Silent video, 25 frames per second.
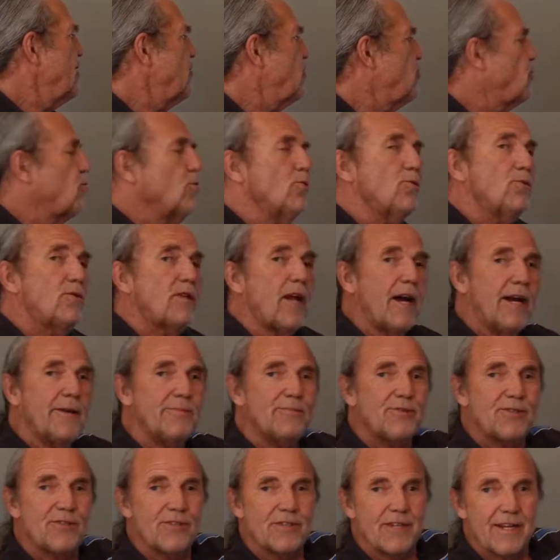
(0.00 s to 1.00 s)
two
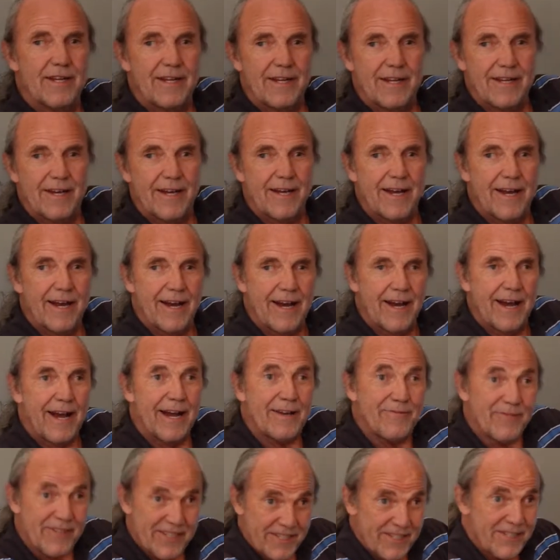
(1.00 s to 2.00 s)
times I
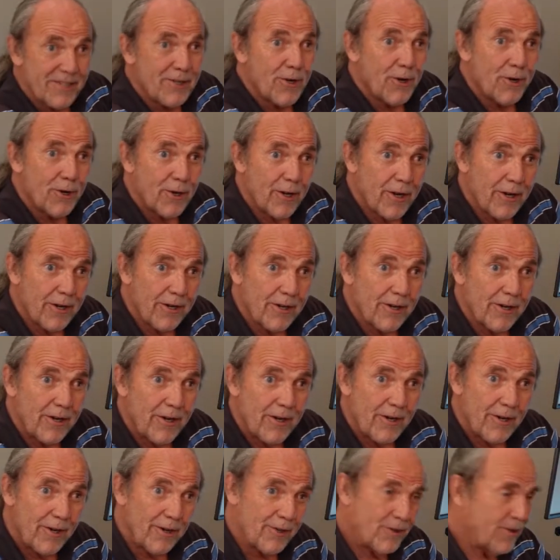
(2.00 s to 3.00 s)
visited her
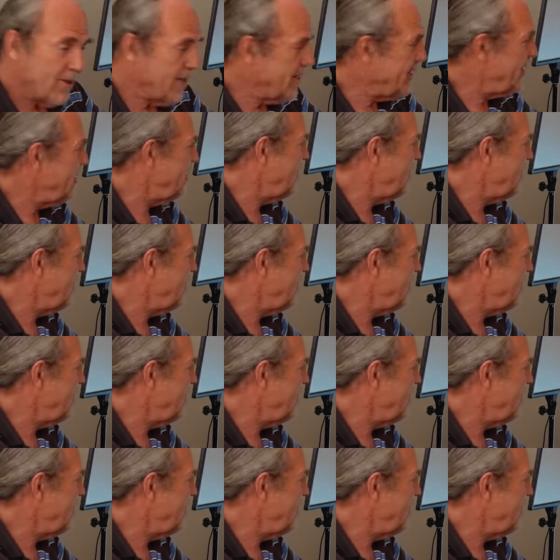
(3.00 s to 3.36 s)
in